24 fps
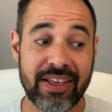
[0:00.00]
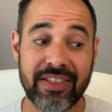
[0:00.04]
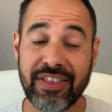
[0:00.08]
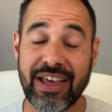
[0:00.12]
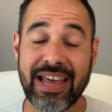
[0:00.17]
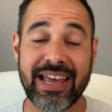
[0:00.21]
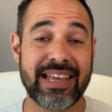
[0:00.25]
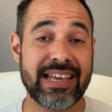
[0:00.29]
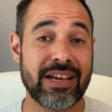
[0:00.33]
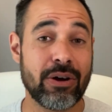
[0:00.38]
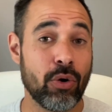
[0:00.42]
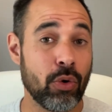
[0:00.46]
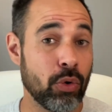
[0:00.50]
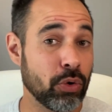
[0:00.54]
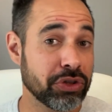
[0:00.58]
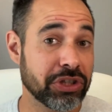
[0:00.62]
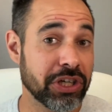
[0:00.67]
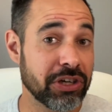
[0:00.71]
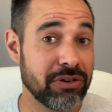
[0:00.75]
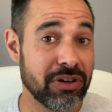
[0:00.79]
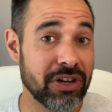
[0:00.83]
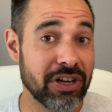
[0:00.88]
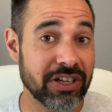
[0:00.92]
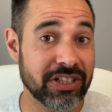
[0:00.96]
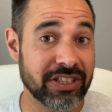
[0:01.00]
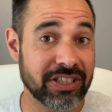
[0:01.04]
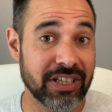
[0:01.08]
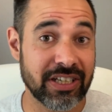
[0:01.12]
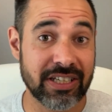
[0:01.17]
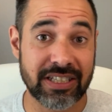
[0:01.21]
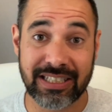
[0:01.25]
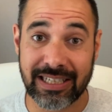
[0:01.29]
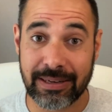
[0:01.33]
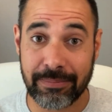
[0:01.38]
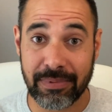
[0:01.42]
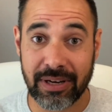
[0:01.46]
They also looked
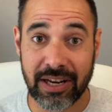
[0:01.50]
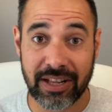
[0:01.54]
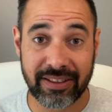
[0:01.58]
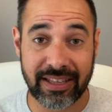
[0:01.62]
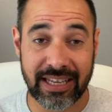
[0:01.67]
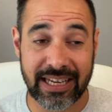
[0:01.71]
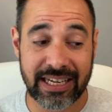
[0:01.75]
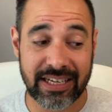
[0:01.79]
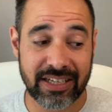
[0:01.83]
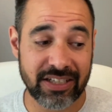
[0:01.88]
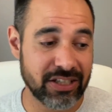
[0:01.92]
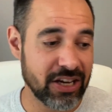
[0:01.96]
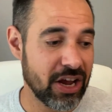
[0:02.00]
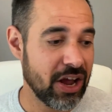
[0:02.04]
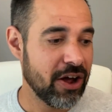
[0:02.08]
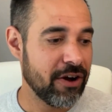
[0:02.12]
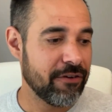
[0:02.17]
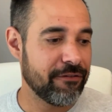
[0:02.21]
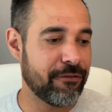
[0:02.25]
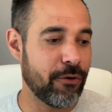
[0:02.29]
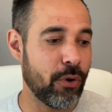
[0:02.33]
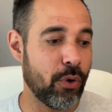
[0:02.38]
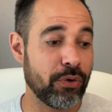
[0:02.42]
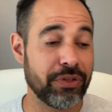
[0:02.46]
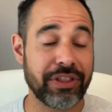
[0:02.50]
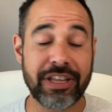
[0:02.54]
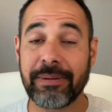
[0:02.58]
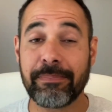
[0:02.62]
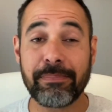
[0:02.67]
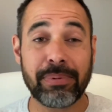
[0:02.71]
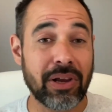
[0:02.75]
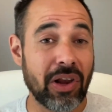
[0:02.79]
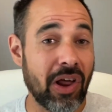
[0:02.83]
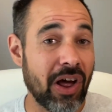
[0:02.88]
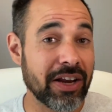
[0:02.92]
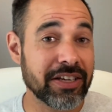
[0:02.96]
at similar things for the
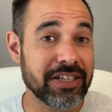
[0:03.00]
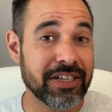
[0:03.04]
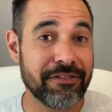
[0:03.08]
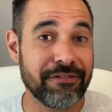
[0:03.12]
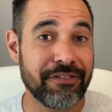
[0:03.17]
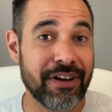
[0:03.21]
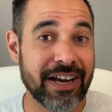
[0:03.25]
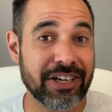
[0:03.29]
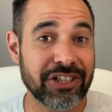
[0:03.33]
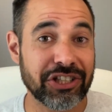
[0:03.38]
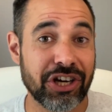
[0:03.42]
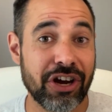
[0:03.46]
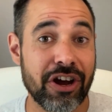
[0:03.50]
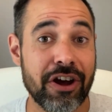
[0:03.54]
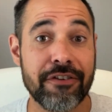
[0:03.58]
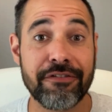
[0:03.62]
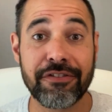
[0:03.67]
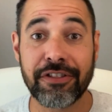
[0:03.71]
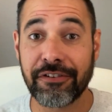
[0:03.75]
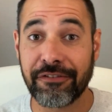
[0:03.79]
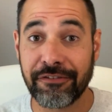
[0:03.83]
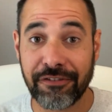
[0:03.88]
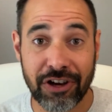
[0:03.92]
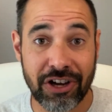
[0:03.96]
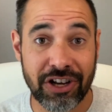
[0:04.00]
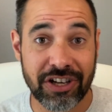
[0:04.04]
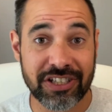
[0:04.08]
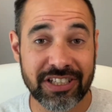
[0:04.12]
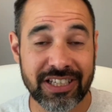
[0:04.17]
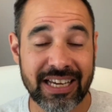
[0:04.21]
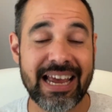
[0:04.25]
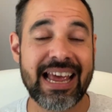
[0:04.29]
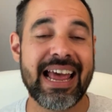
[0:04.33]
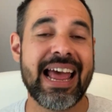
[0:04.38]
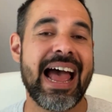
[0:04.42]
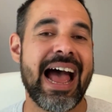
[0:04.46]
plantar fascia of the
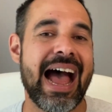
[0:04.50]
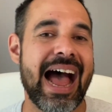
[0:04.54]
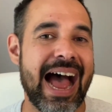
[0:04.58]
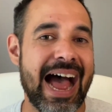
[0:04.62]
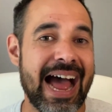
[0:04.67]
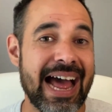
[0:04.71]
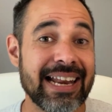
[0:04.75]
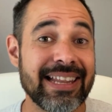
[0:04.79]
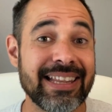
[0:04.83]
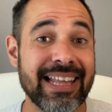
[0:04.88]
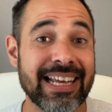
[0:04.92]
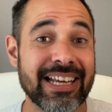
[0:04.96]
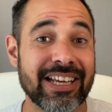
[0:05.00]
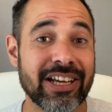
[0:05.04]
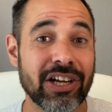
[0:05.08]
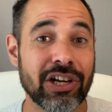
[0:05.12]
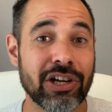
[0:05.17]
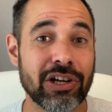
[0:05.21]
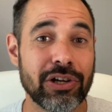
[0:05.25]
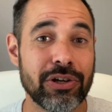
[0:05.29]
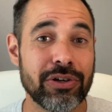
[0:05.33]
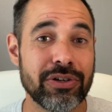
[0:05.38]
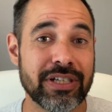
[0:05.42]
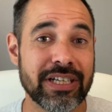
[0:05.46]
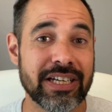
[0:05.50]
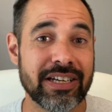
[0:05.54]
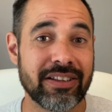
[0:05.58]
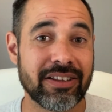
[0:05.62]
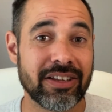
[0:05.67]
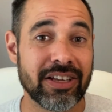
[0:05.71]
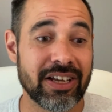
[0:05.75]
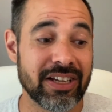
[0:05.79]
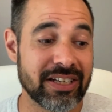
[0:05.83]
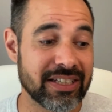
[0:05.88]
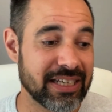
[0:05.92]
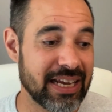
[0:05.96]
foot, and they concluded
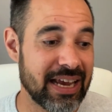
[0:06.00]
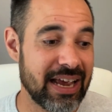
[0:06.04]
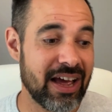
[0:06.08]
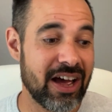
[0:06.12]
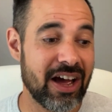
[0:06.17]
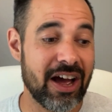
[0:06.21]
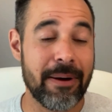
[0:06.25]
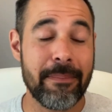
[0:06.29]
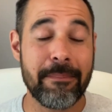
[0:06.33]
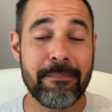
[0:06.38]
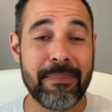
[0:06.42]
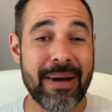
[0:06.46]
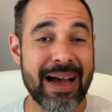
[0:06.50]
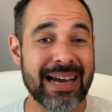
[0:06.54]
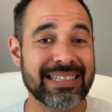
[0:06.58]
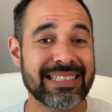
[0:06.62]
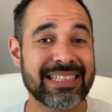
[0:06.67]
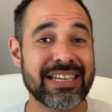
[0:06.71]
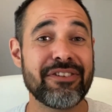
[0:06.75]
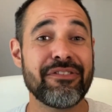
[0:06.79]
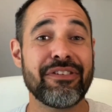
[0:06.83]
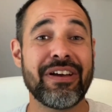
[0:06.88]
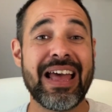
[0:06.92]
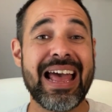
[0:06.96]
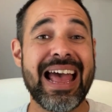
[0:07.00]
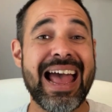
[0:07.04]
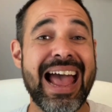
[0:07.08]
that a massive